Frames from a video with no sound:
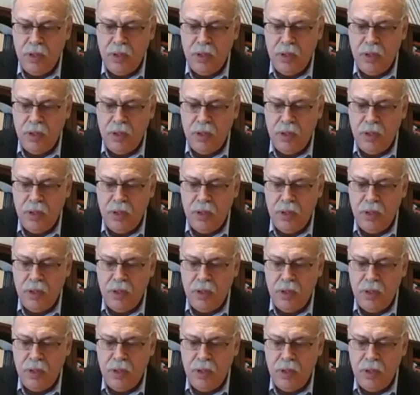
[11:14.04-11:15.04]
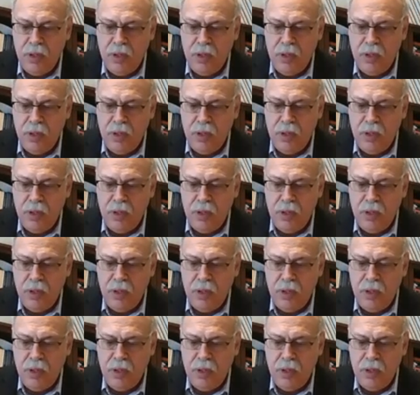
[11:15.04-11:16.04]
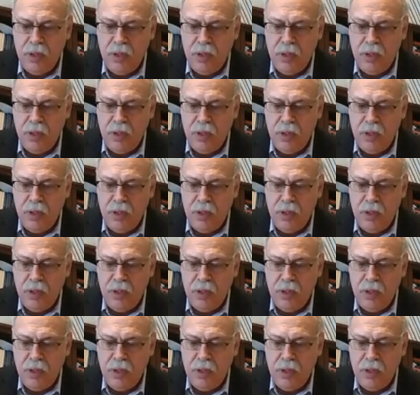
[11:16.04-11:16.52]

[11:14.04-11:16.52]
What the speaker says: Judgment posits a priori.